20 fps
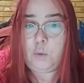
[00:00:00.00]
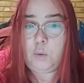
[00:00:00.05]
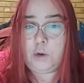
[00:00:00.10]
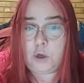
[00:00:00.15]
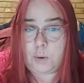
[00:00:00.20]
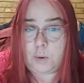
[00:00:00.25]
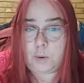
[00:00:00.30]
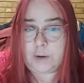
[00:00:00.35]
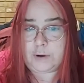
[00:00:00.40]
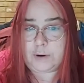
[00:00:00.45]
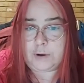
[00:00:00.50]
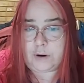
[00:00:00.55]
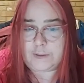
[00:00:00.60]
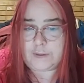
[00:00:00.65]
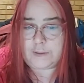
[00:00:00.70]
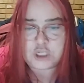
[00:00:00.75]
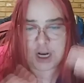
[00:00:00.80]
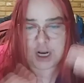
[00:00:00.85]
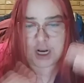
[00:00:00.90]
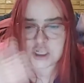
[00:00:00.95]
We don't want to annoy
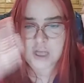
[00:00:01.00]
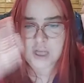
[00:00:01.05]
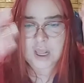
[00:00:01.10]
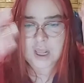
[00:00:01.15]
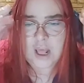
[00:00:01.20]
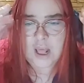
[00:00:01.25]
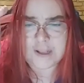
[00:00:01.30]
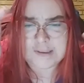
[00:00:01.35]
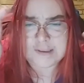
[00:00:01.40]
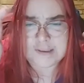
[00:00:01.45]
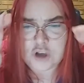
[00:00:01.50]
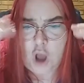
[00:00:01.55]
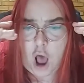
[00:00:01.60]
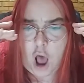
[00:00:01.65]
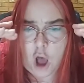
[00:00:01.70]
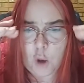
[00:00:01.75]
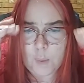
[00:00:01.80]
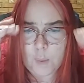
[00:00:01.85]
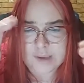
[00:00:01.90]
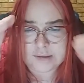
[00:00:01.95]
the judge. That's such
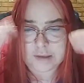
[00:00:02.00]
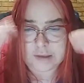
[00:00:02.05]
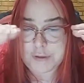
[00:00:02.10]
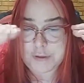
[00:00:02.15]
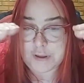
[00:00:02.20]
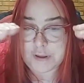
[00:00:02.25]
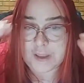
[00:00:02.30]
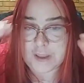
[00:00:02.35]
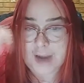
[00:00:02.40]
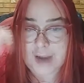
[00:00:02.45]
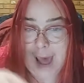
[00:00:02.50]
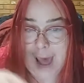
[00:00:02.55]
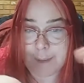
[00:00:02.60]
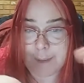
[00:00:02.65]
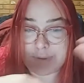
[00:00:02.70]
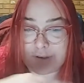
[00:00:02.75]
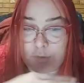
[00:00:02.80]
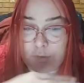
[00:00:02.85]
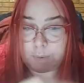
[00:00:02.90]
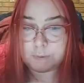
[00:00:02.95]
always a thing that
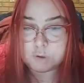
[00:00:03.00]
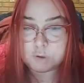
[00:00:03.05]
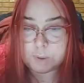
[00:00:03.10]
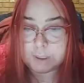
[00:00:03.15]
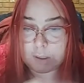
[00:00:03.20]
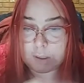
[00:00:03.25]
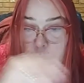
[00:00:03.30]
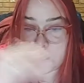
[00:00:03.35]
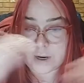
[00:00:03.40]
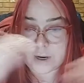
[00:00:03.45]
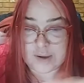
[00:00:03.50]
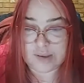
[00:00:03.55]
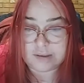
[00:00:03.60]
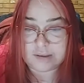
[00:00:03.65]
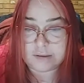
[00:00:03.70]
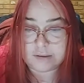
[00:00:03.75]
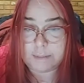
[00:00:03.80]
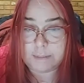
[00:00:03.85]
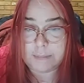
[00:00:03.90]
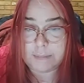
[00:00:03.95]
happens between lawyers
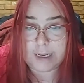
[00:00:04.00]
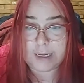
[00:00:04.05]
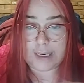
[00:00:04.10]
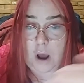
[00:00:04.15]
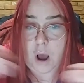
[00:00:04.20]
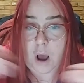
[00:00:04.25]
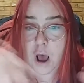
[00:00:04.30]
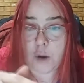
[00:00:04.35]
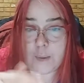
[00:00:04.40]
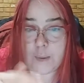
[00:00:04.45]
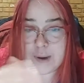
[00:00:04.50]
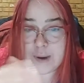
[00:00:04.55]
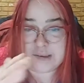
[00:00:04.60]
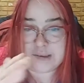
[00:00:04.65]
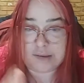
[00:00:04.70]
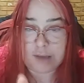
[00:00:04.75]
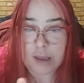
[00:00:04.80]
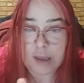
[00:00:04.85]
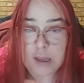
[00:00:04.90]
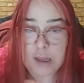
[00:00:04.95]
and media always,
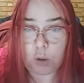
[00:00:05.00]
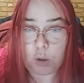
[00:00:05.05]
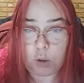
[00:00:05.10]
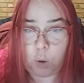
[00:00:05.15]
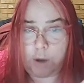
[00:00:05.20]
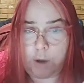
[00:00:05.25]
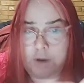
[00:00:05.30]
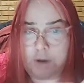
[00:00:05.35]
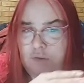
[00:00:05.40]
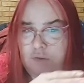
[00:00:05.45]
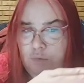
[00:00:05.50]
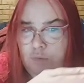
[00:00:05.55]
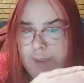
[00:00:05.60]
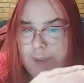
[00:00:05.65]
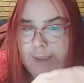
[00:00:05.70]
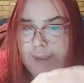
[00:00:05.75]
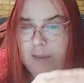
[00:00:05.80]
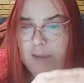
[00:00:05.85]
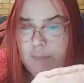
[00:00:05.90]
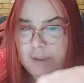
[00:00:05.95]
because lawyers
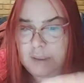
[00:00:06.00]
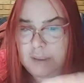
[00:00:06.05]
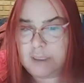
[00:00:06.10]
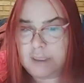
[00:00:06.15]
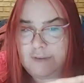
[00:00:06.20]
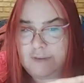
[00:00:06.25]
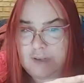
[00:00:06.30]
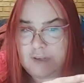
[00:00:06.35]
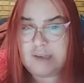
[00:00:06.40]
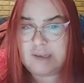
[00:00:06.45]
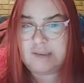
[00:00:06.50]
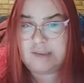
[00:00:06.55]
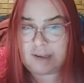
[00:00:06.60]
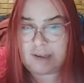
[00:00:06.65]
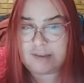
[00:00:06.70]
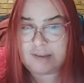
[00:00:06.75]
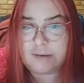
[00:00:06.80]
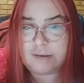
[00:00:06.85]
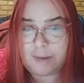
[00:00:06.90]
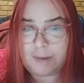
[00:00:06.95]
really believe in the
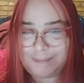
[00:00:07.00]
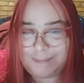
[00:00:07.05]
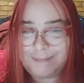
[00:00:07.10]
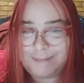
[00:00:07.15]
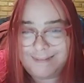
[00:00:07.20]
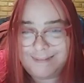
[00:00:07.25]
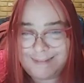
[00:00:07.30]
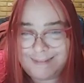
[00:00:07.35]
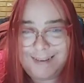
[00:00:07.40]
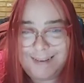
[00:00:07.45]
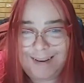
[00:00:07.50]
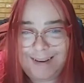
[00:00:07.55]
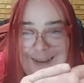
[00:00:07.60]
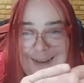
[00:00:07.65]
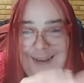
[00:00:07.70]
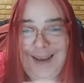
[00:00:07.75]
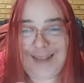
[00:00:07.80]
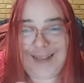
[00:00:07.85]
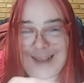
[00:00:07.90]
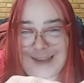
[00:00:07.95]
system
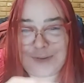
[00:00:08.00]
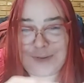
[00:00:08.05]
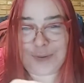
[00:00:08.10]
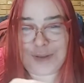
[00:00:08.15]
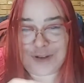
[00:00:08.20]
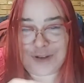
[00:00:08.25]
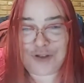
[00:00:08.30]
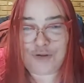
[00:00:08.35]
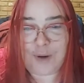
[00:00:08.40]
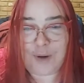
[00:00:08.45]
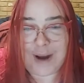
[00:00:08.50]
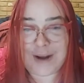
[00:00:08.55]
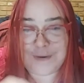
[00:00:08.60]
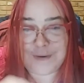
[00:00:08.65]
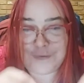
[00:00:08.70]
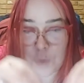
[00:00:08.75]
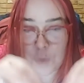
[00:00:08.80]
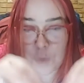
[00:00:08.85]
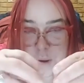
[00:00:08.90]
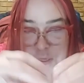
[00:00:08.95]
that's what they're trained
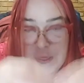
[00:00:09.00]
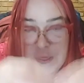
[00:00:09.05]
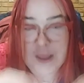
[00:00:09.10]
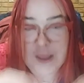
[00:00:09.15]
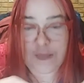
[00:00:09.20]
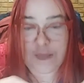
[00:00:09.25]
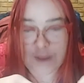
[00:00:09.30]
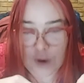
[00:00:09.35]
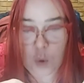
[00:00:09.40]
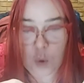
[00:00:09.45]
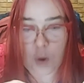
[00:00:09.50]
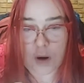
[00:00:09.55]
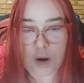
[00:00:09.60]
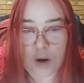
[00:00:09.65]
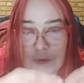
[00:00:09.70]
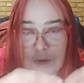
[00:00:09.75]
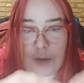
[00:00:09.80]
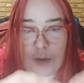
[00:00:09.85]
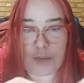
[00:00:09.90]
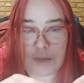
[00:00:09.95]
for within the
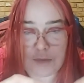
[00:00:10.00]
courtroom,